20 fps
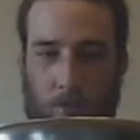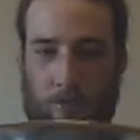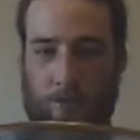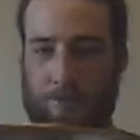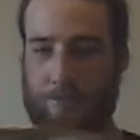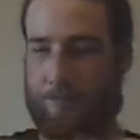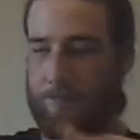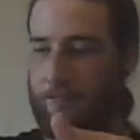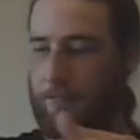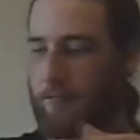
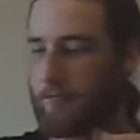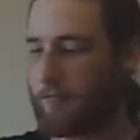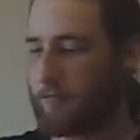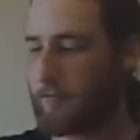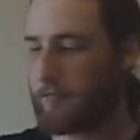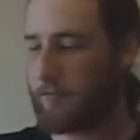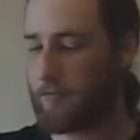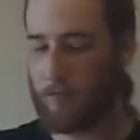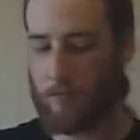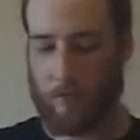
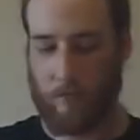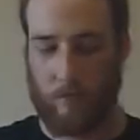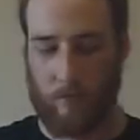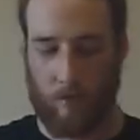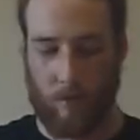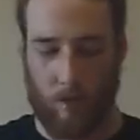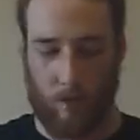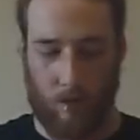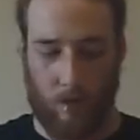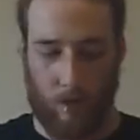
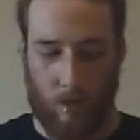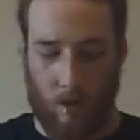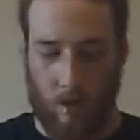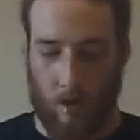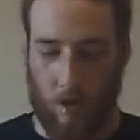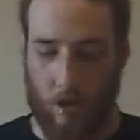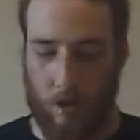(silence)